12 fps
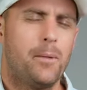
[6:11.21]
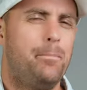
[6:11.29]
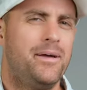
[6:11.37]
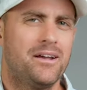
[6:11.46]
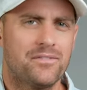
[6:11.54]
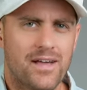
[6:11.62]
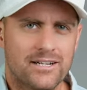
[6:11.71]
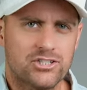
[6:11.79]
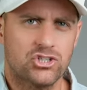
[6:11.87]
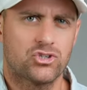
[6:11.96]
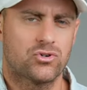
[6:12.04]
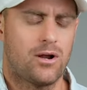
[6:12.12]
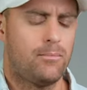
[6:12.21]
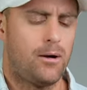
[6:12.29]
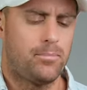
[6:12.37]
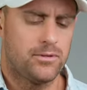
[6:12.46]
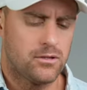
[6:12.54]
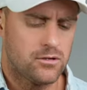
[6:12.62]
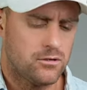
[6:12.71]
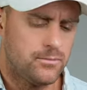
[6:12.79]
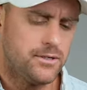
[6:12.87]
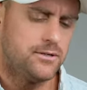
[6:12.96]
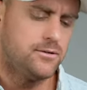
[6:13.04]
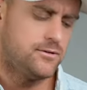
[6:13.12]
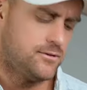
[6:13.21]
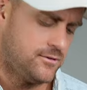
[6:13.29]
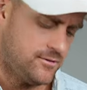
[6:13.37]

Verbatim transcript: kind of pick that strum up a little bit